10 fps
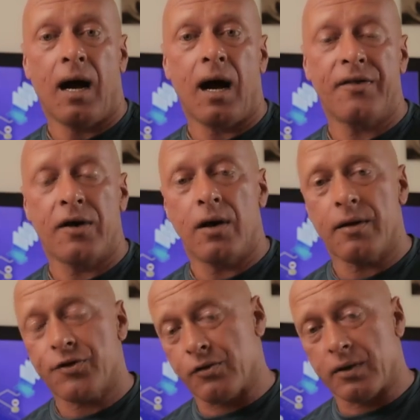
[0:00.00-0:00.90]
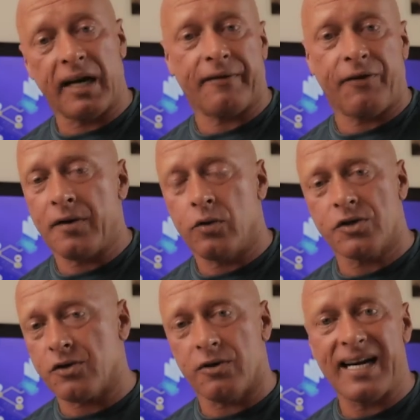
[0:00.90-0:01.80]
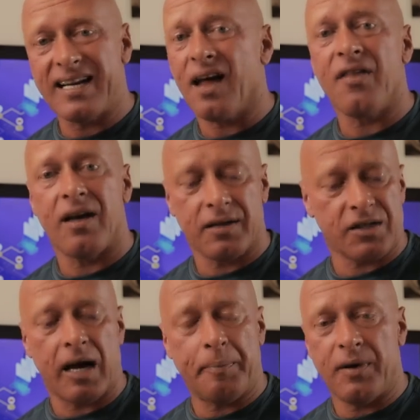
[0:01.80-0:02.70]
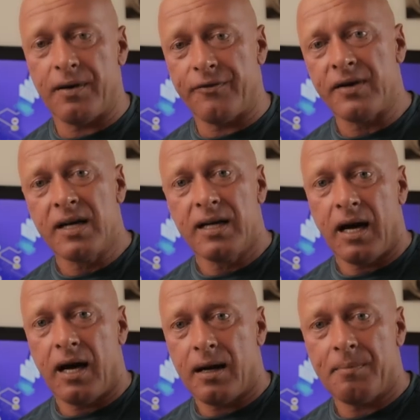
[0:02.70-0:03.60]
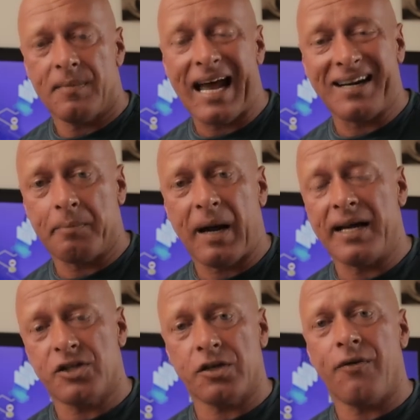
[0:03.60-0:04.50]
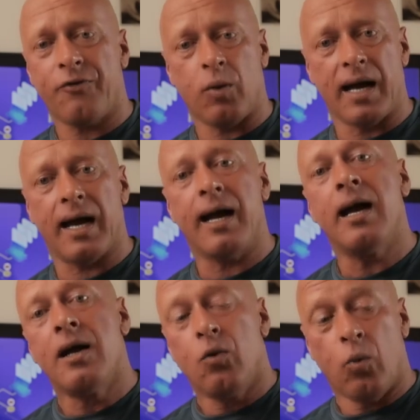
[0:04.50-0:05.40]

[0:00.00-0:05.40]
either through ClickFunnels or any other type of landing page software,